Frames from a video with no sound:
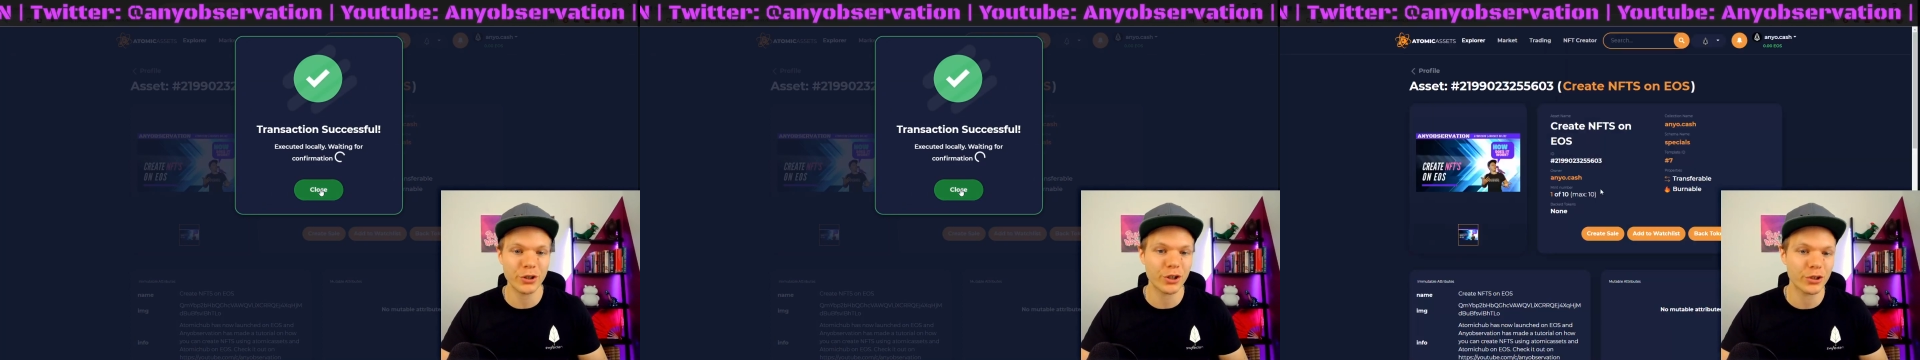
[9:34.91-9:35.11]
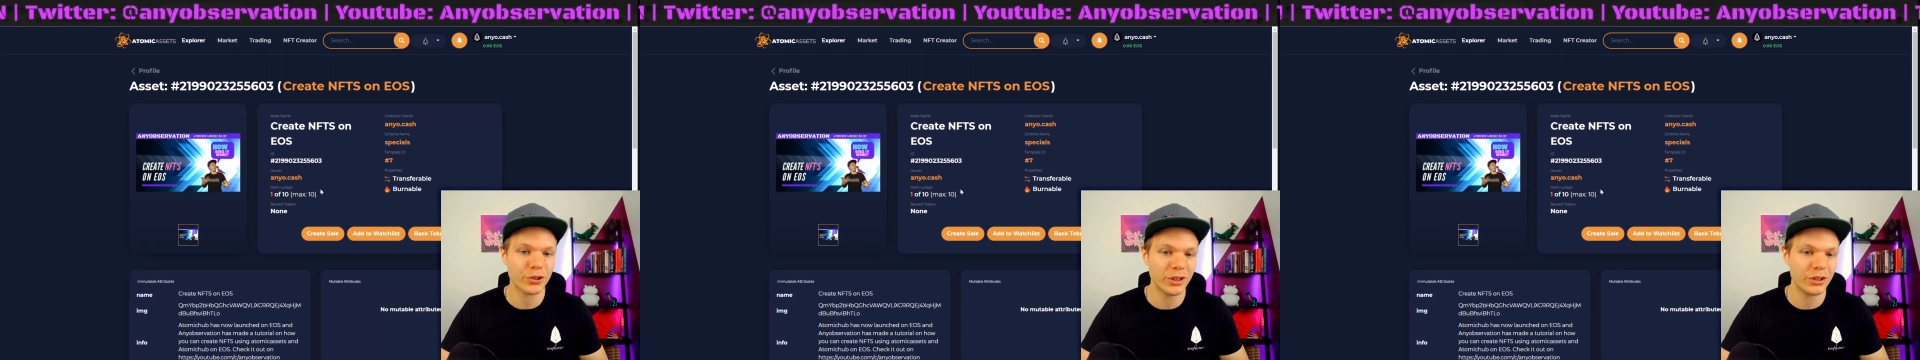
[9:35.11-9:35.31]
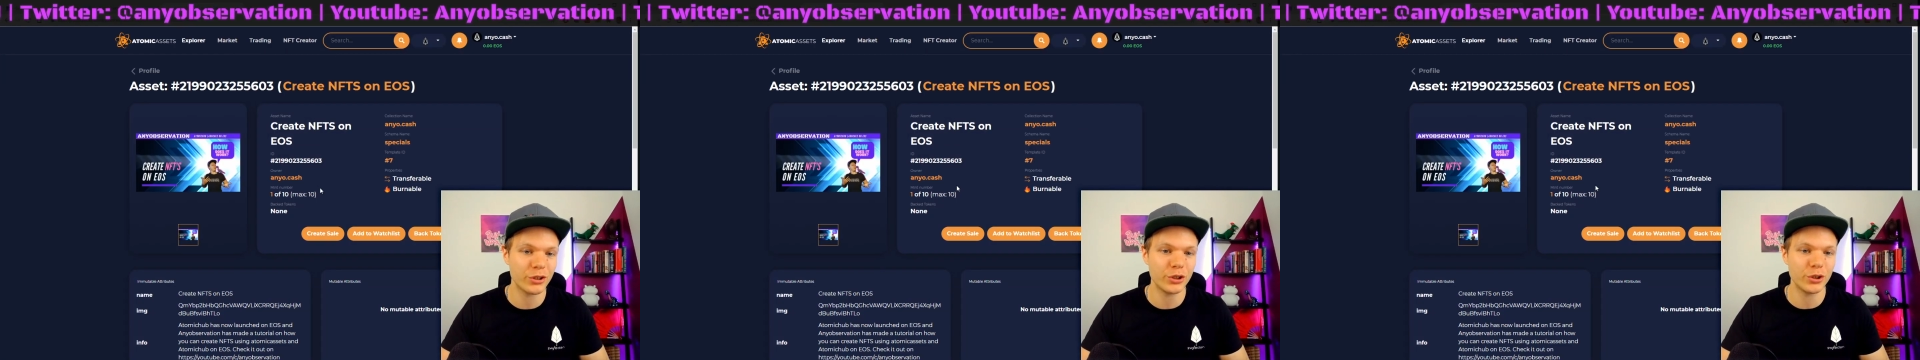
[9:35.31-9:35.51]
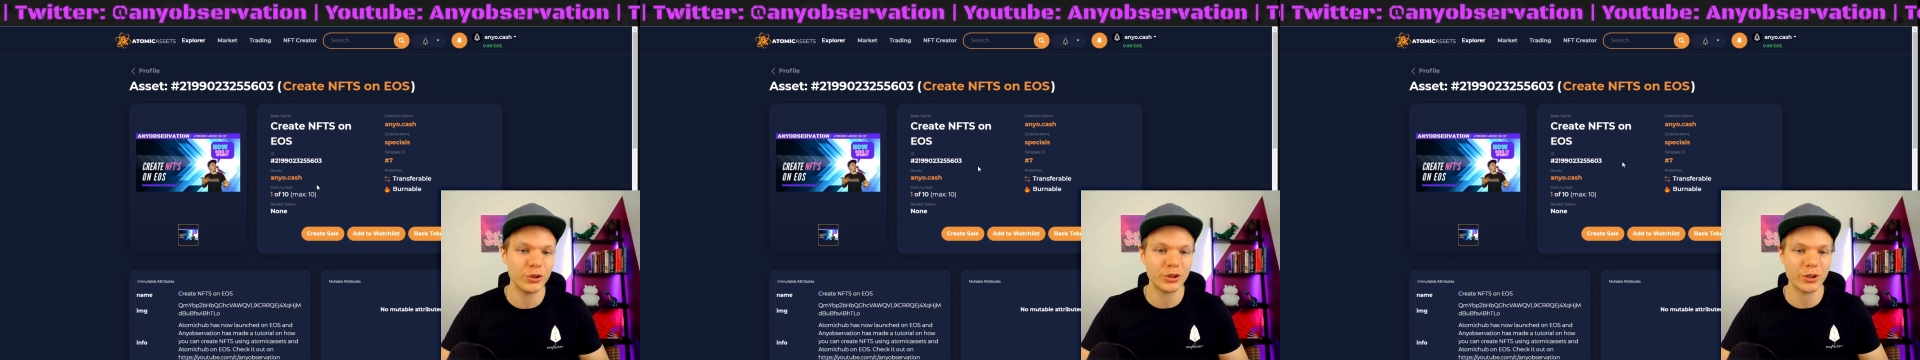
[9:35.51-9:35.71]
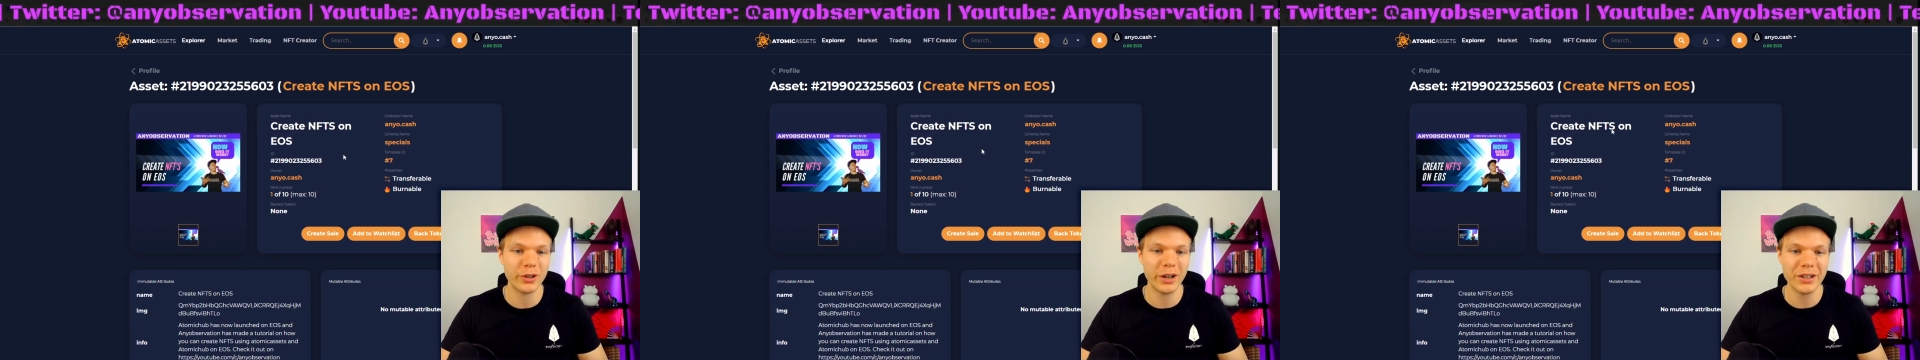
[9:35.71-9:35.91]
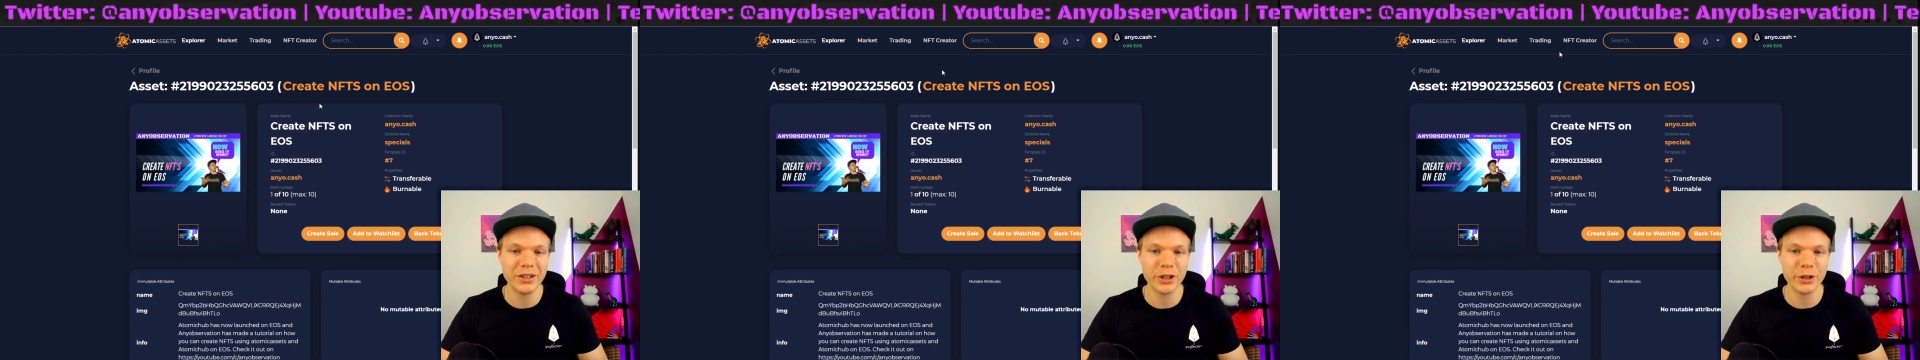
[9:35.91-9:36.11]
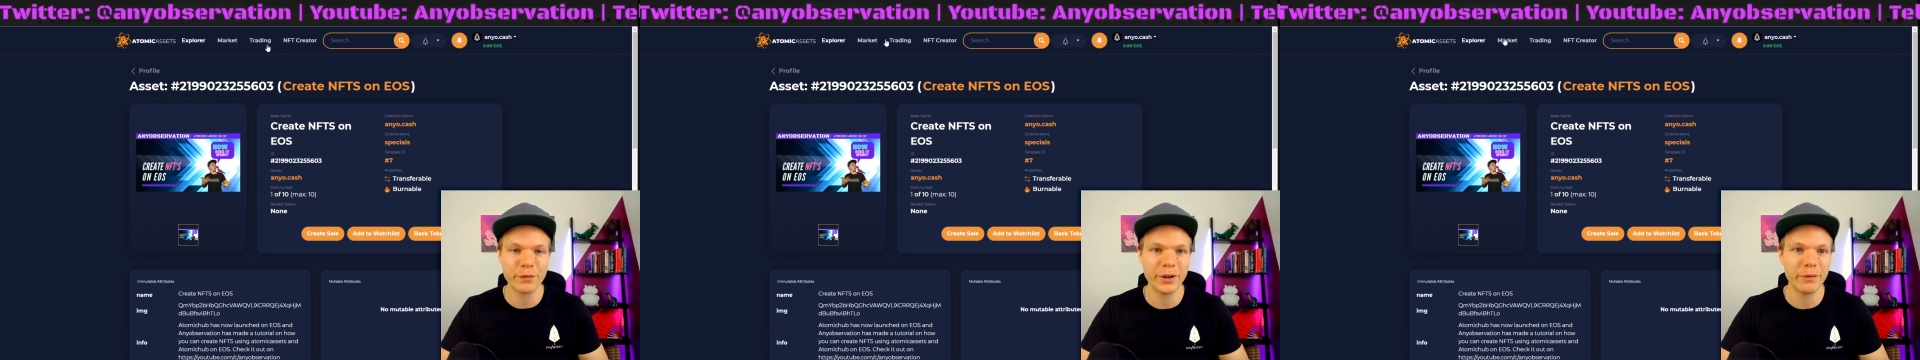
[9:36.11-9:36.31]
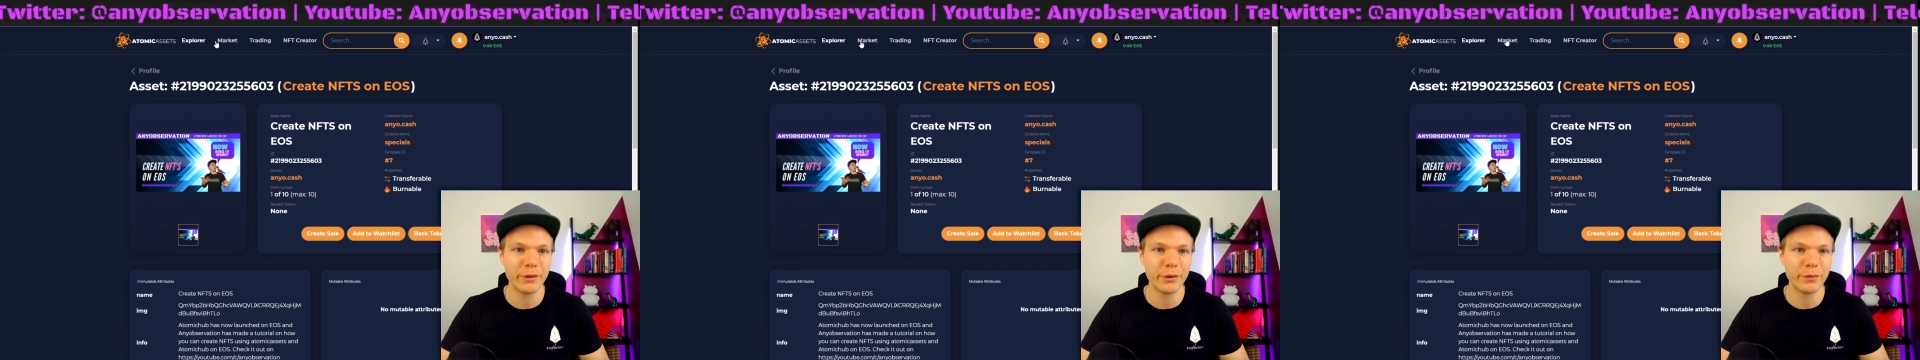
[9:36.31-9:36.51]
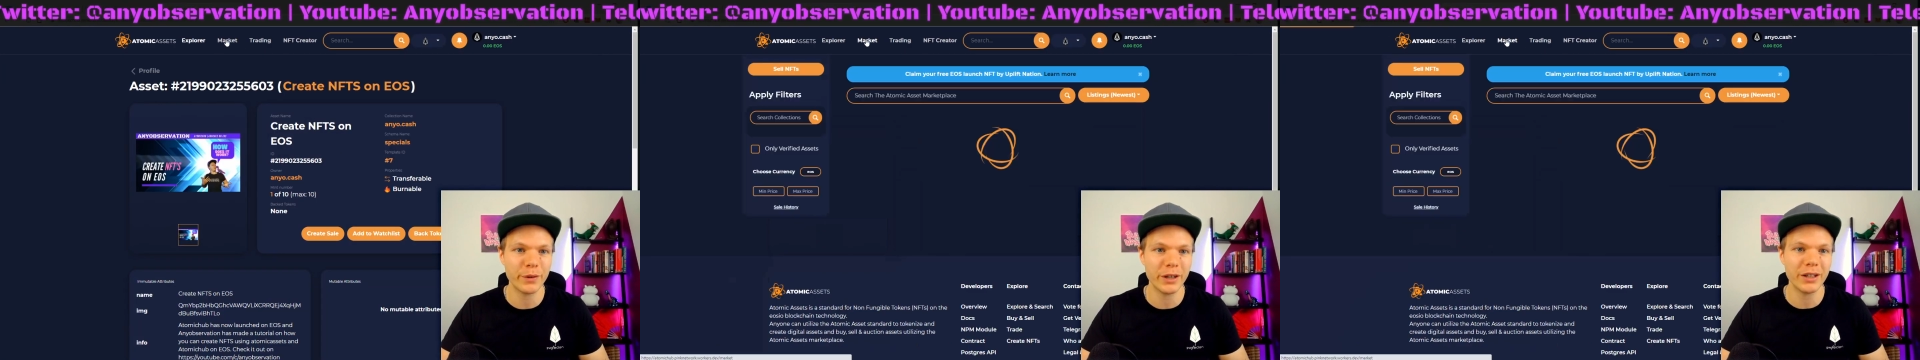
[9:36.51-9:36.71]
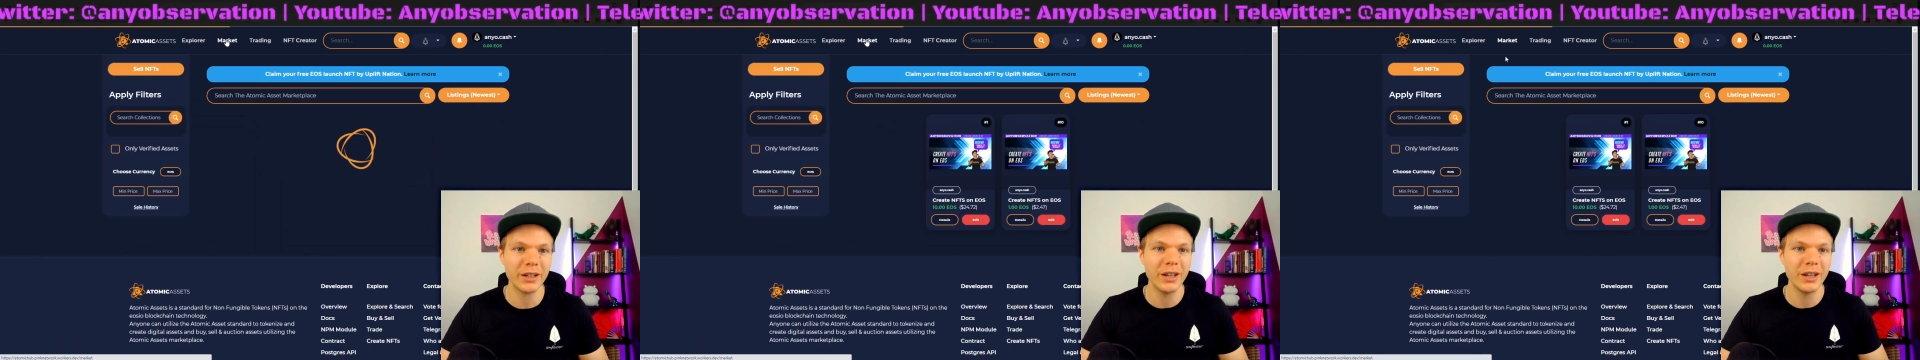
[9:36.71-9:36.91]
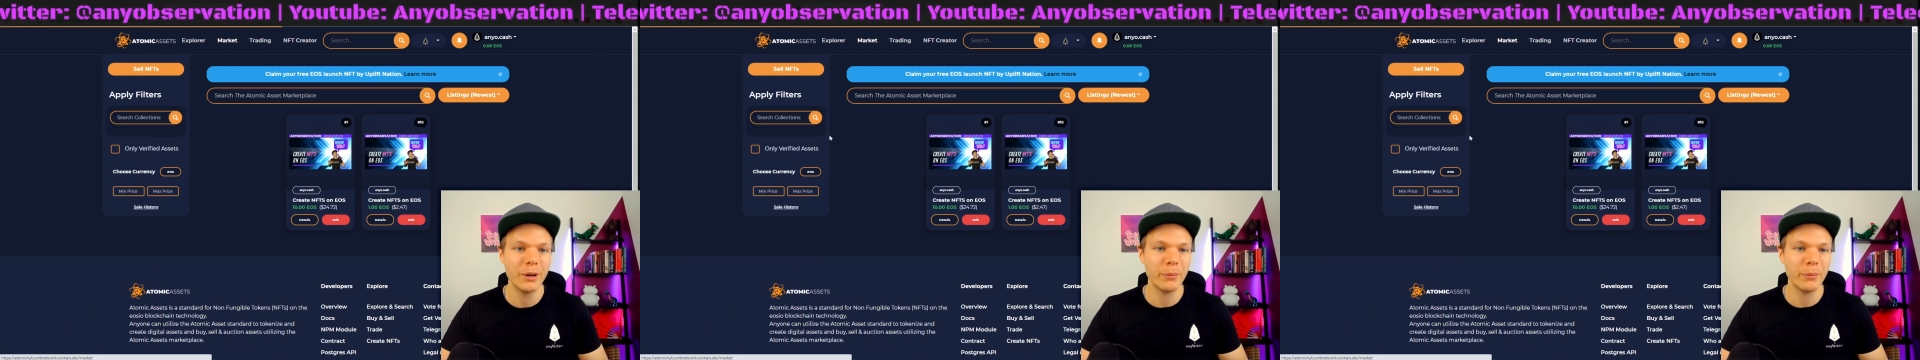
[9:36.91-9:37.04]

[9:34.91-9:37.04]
you don't need to use your ledger for everything.